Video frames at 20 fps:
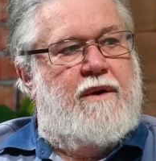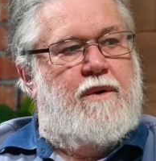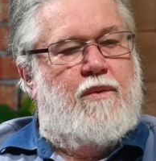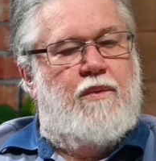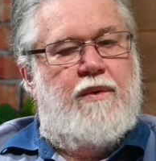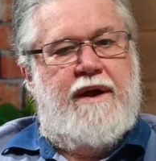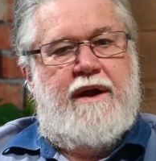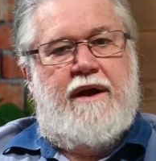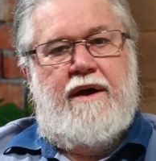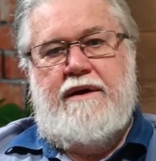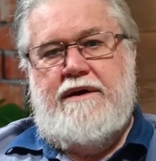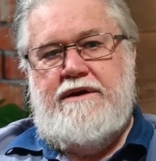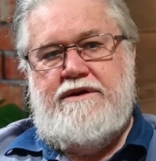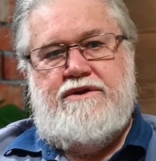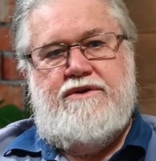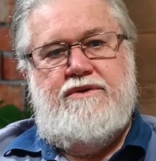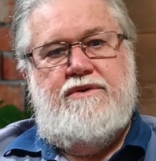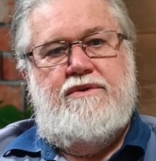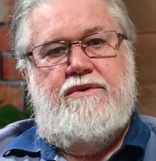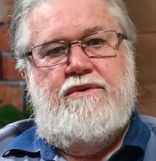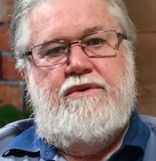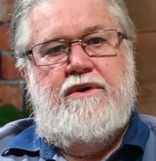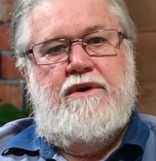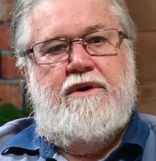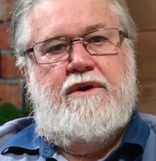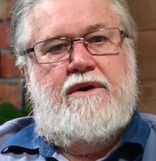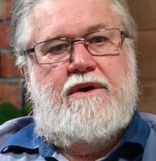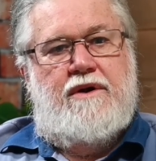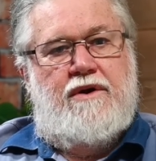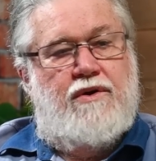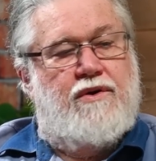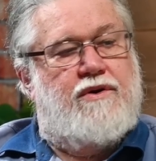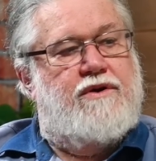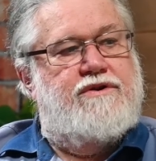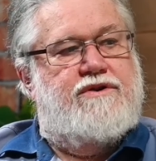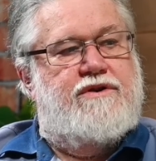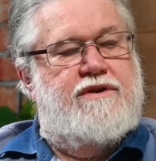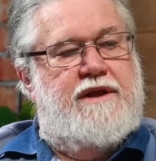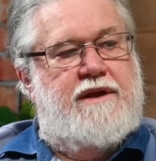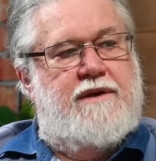we're going to look
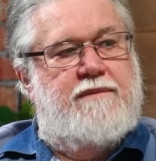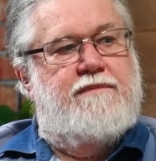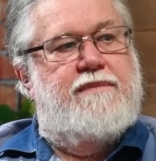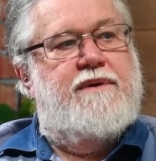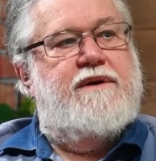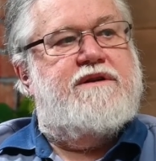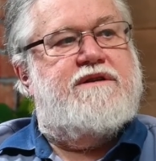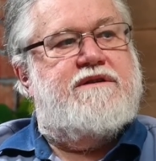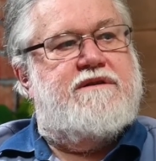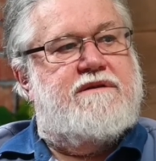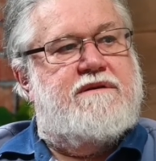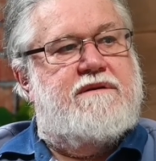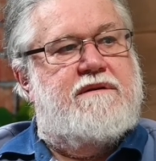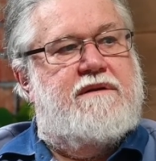into the abyss.